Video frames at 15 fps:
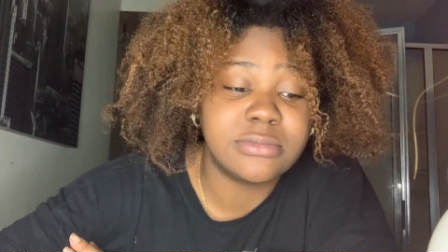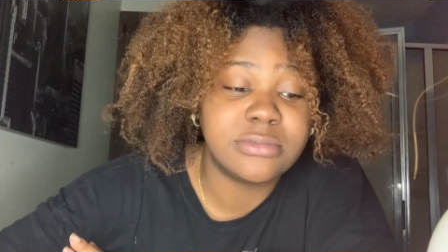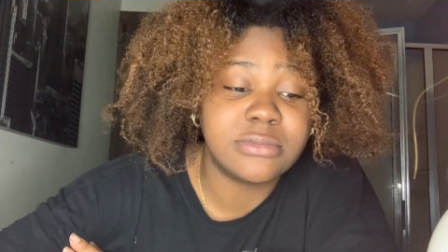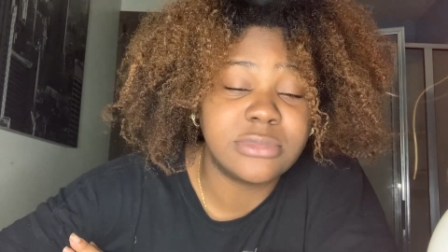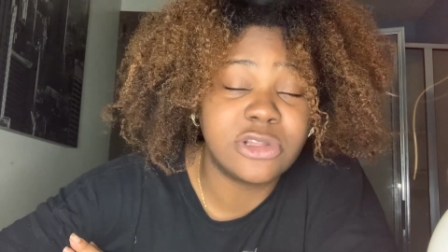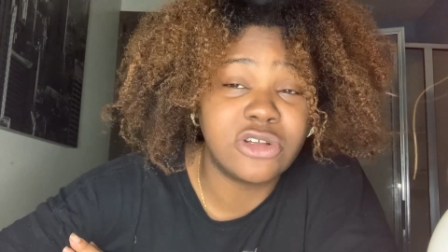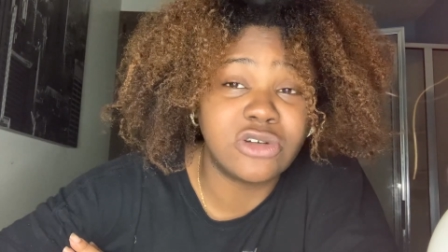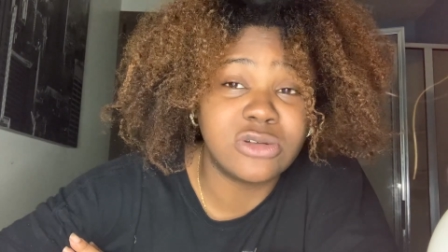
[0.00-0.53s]

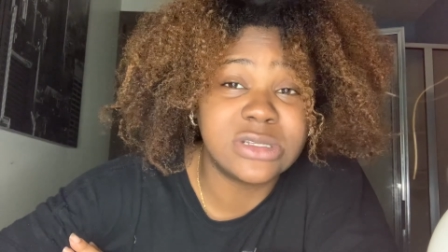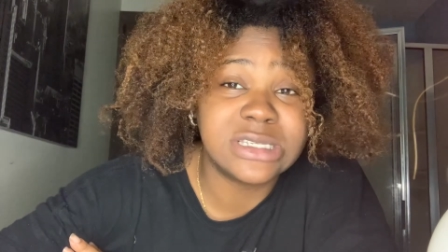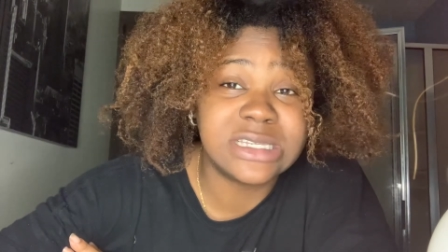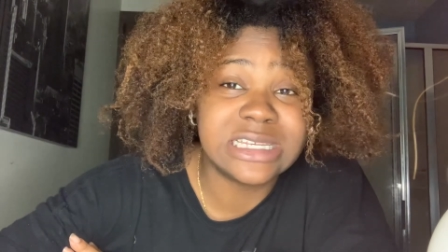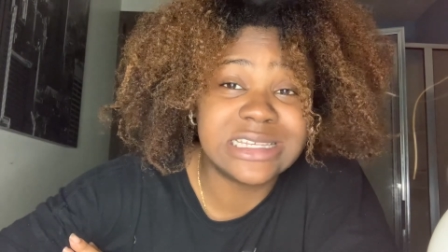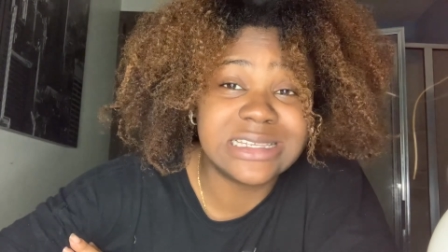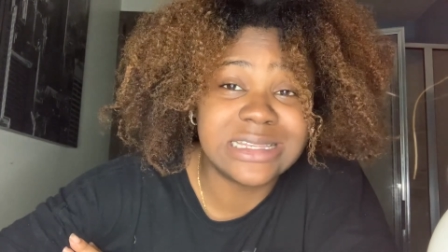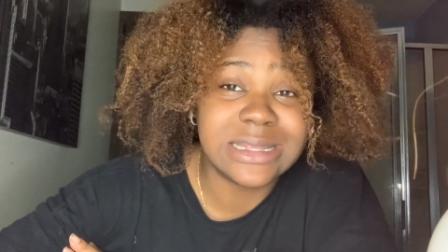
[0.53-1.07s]
little
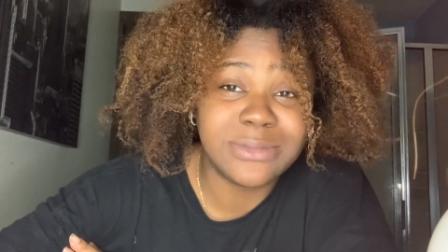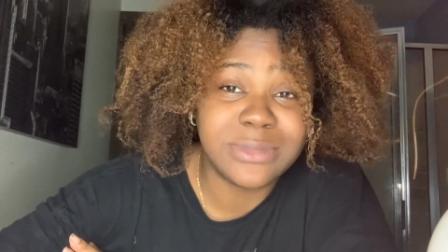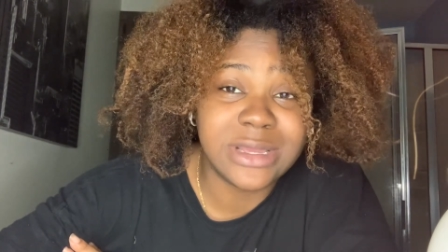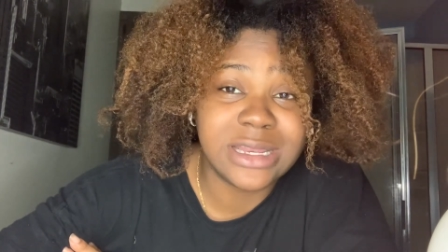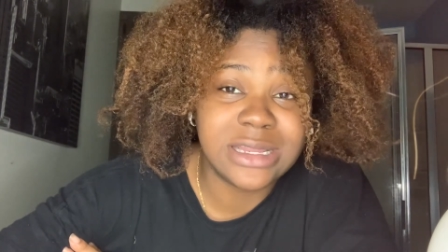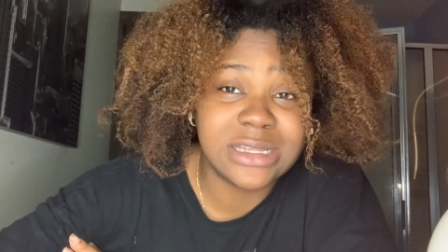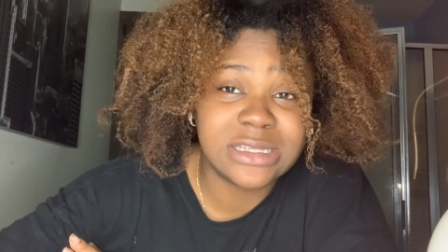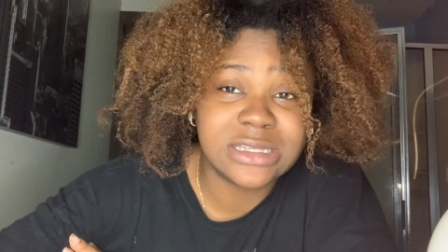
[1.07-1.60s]
sizzling
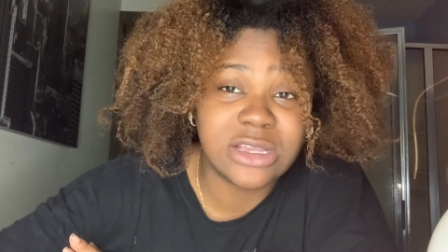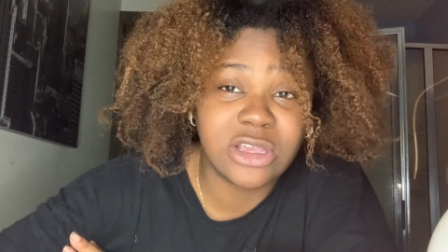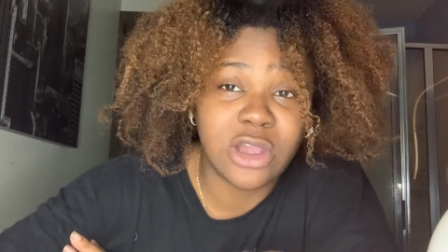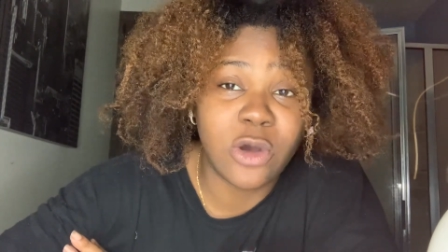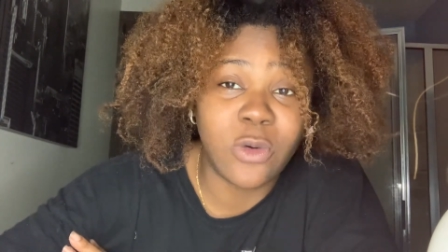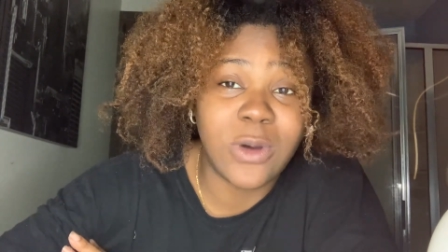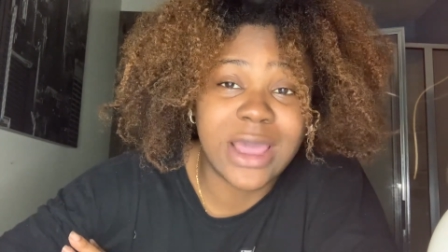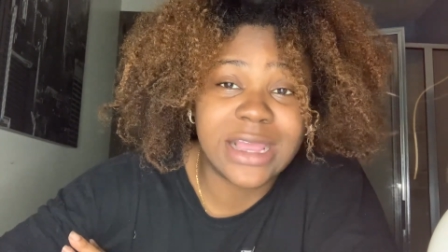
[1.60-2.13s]
minutes so
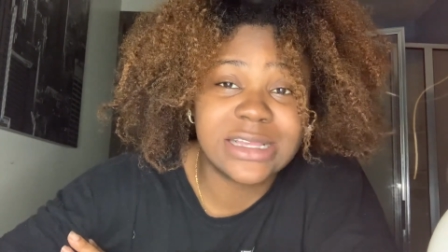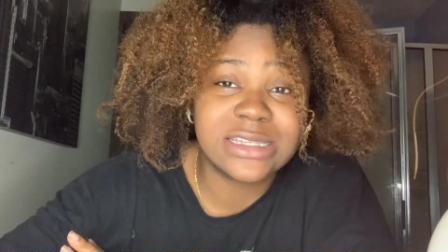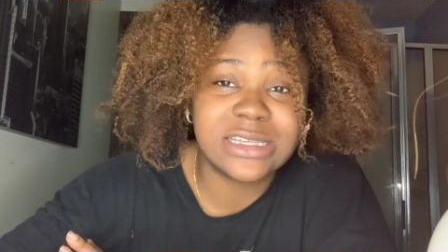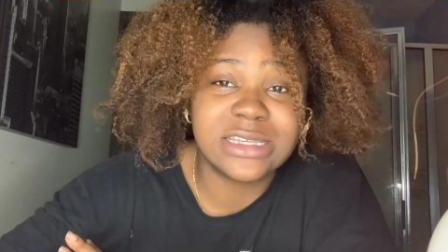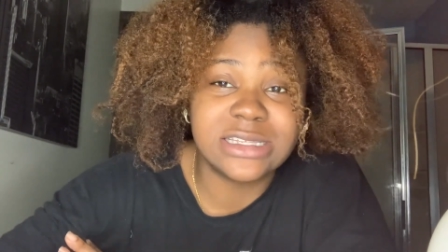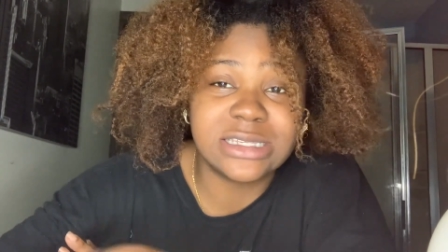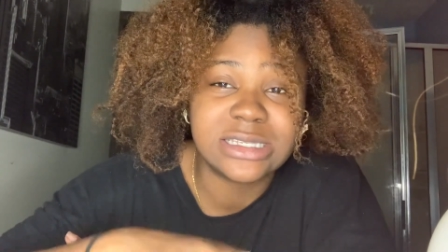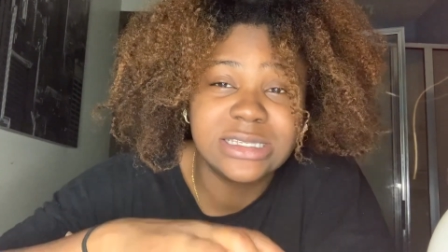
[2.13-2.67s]
your wax
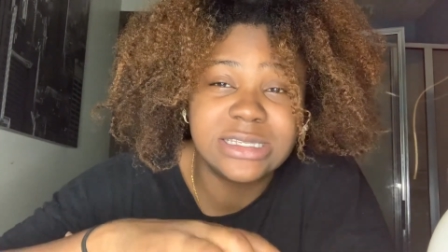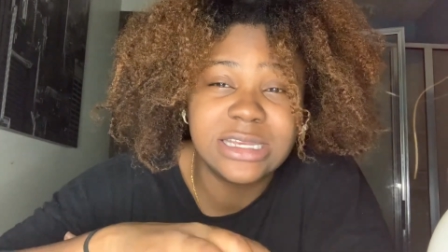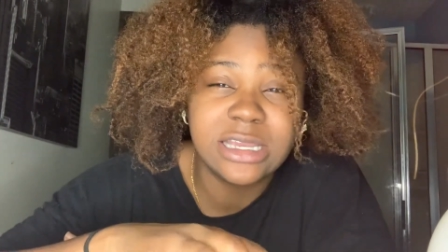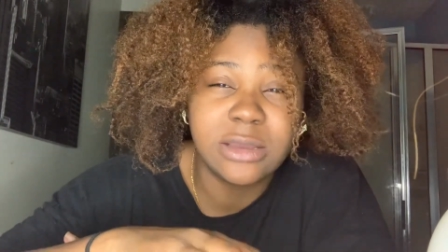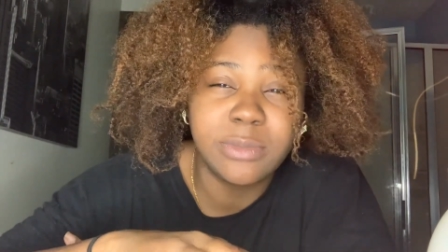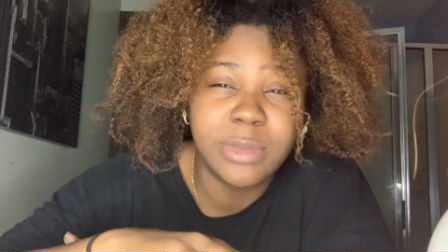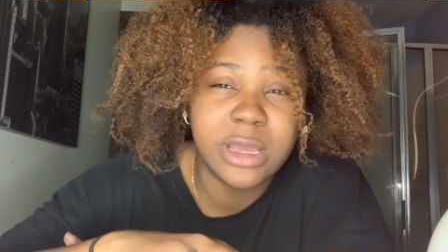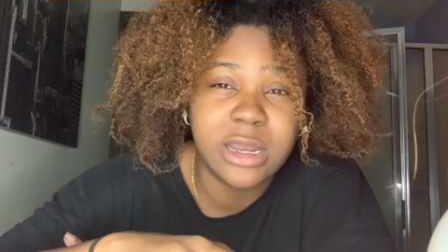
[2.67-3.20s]
could
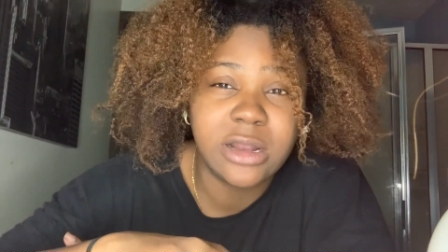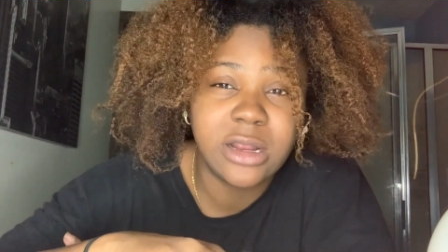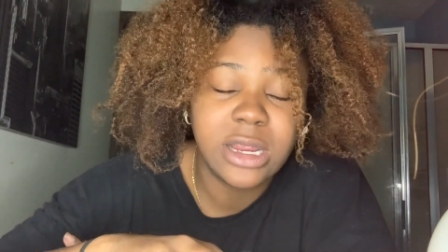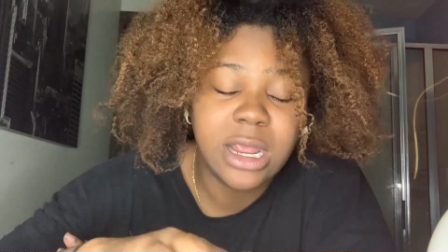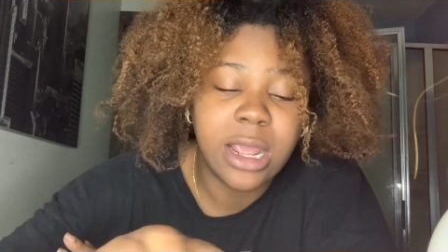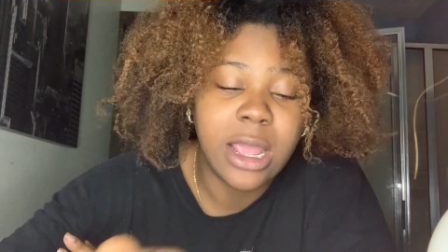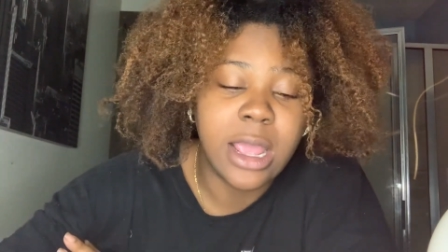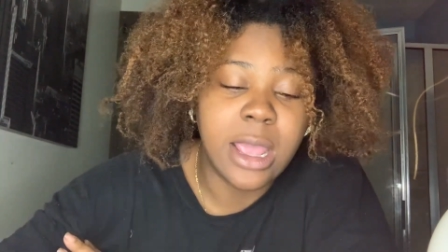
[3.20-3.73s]
stick better.
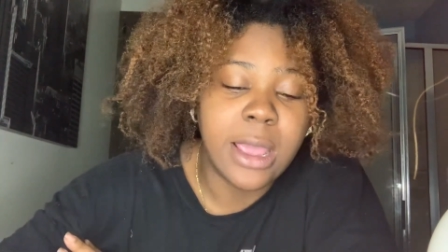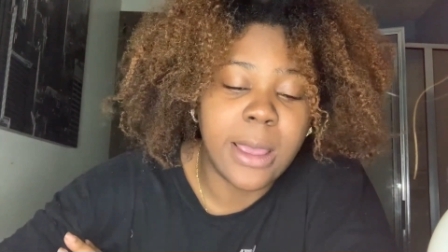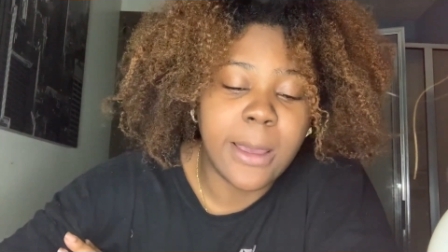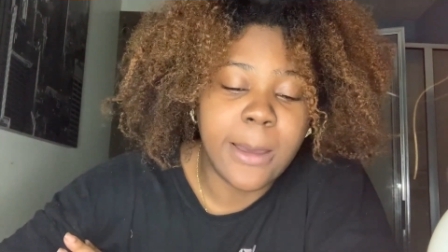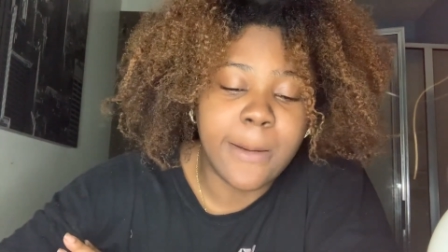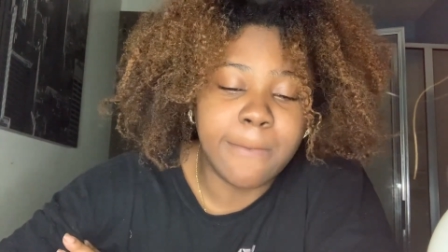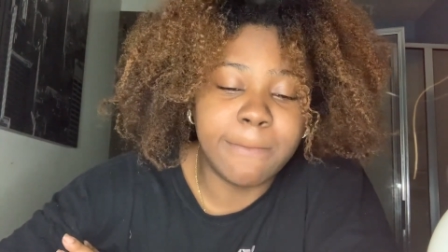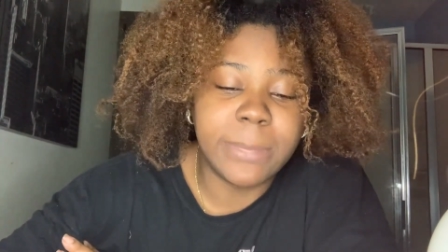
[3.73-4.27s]

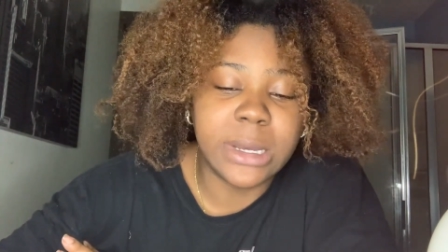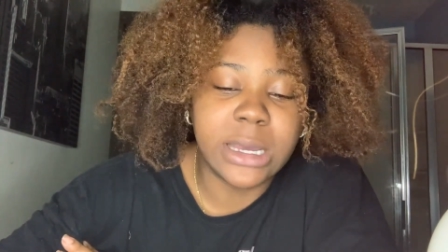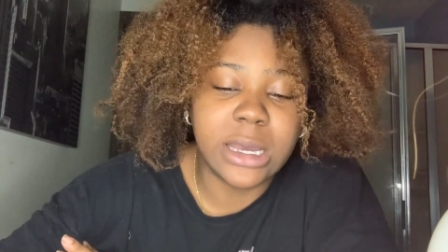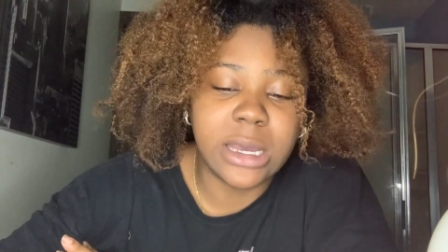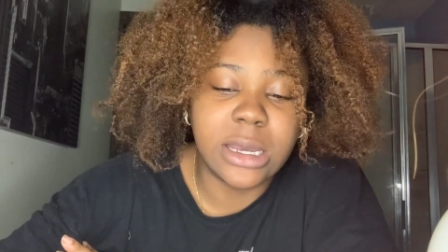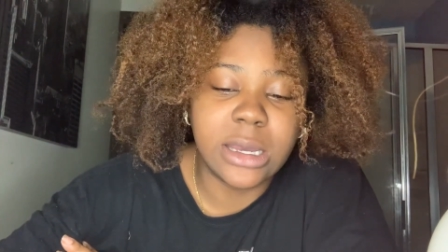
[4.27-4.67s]
But